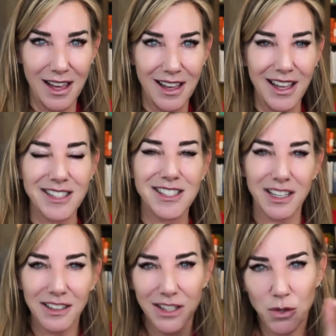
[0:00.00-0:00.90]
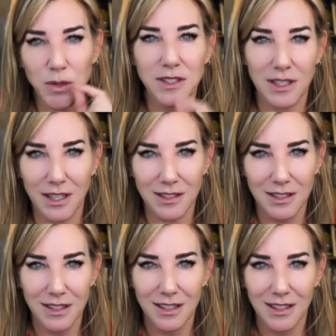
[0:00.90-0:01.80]
And suddenly you see it
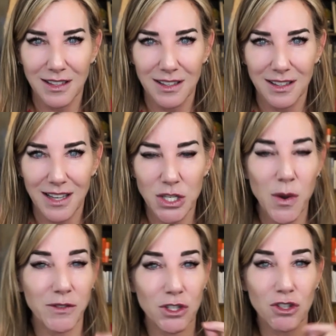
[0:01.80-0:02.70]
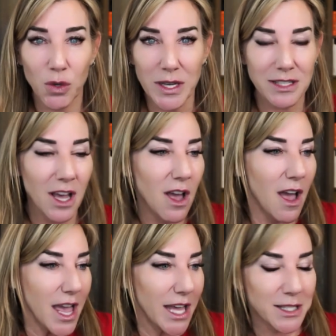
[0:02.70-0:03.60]
and you have a choice.
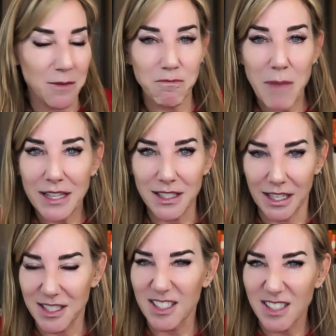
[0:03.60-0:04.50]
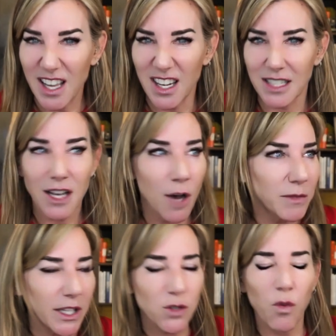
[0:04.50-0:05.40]
It is amazing. It's exciting. It's
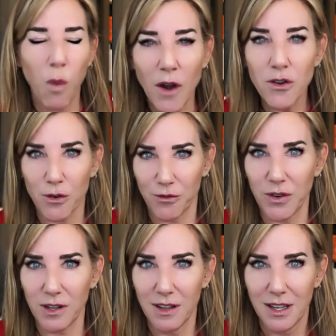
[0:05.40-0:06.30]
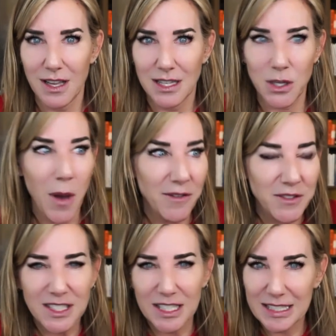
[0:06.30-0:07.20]
humbling. It's wonderful to have
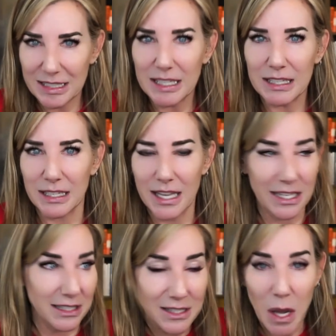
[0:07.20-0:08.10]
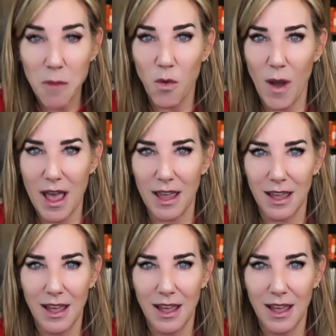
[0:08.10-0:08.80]
succeeded in some way